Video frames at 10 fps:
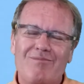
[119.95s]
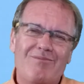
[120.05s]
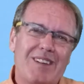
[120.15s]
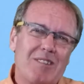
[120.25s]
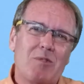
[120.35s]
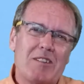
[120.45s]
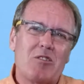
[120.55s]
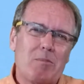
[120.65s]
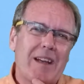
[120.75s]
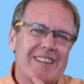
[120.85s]
But in
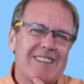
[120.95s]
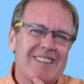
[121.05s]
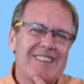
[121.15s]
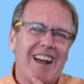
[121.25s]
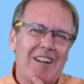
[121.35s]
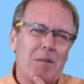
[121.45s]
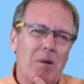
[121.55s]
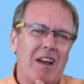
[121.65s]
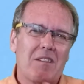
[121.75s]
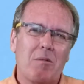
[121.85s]
retrospect, it's entirely
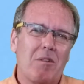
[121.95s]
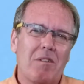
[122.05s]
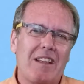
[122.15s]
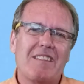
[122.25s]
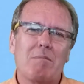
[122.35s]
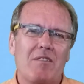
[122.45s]
possible they simply